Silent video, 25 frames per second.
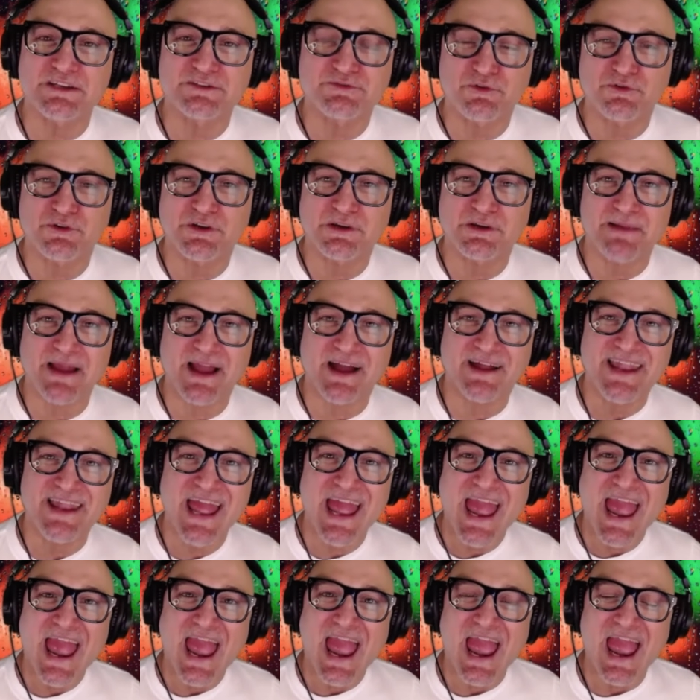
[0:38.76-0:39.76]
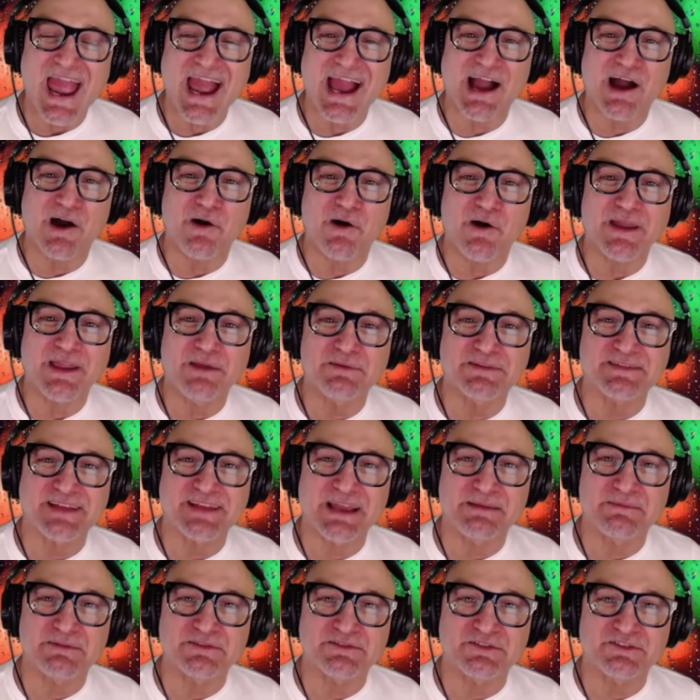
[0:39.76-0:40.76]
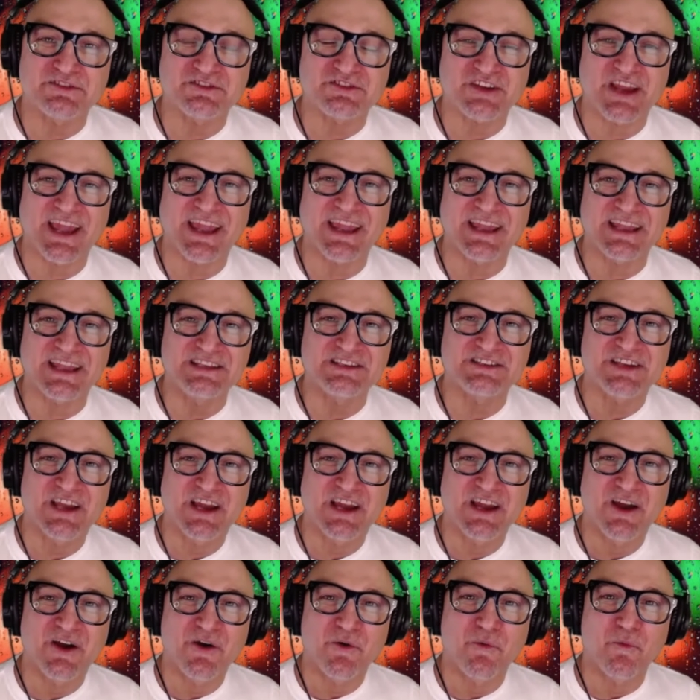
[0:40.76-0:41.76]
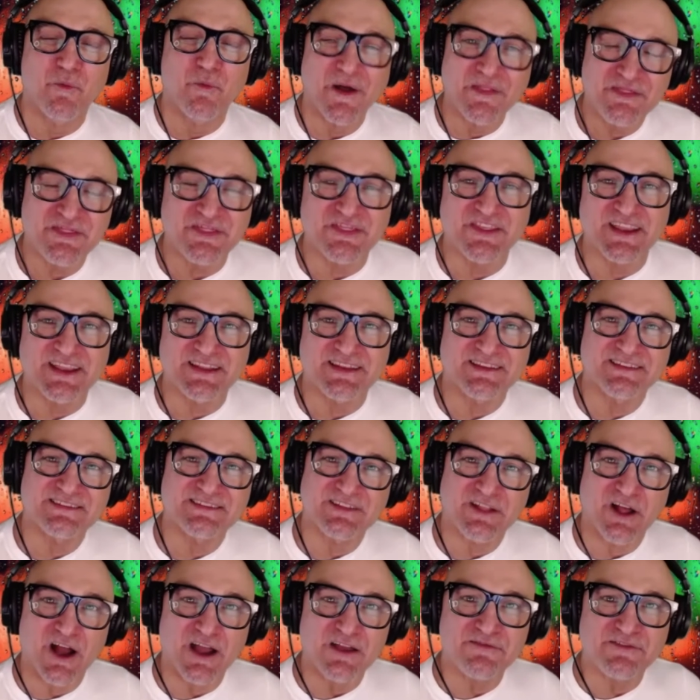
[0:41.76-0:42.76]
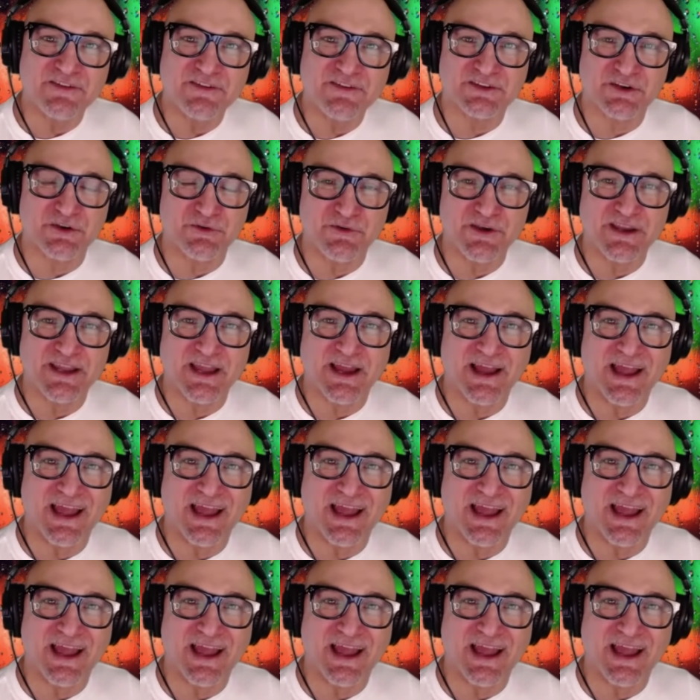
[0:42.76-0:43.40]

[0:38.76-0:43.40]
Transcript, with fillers: talk about how he was able to change one thing in his life, his career,